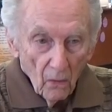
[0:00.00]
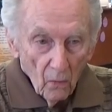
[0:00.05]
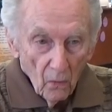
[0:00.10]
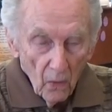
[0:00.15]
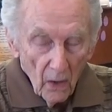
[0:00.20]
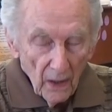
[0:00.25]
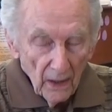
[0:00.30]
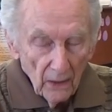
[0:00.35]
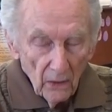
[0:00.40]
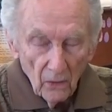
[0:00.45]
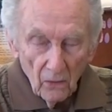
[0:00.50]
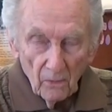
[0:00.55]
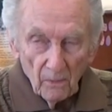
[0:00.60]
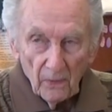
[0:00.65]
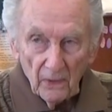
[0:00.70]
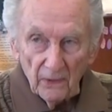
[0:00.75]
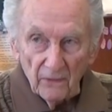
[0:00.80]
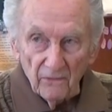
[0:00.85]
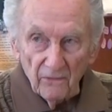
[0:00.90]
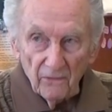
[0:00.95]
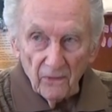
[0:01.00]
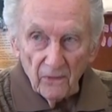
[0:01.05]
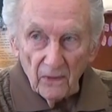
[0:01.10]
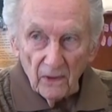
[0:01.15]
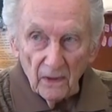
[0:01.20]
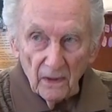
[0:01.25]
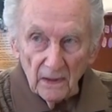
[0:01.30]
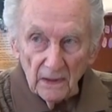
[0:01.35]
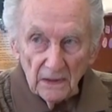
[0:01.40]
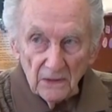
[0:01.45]
wide open
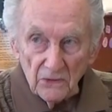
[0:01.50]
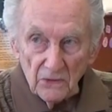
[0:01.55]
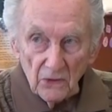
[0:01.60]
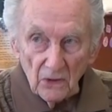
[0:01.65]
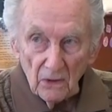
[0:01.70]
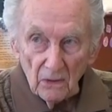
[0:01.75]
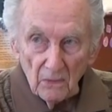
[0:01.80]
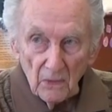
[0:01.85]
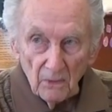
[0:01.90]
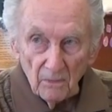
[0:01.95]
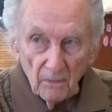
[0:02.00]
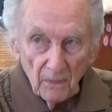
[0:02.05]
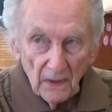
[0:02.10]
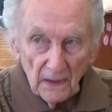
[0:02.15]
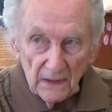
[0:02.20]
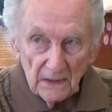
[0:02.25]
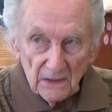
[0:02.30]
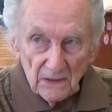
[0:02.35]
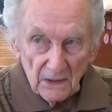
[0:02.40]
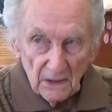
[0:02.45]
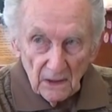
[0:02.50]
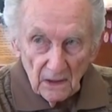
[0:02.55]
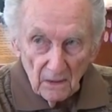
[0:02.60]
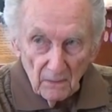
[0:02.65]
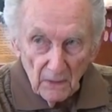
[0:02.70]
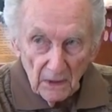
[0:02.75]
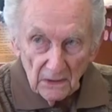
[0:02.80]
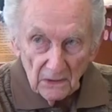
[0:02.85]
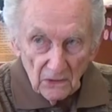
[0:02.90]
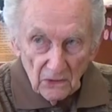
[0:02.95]
for any German planes to
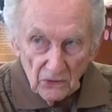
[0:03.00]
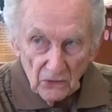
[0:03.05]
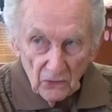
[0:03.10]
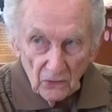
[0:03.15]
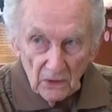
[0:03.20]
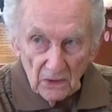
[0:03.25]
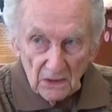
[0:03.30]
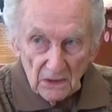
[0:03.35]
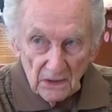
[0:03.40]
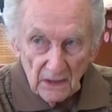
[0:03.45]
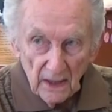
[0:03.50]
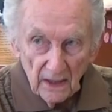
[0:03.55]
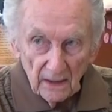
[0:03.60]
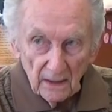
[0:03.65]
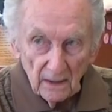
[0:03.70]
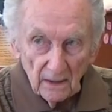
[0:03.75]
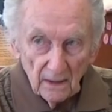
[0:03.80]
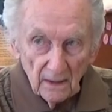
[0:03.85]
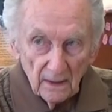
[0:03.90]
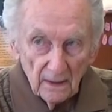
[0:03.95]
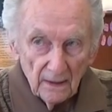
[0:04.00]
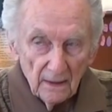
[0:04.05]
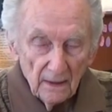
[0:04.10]
come in and shoot us down.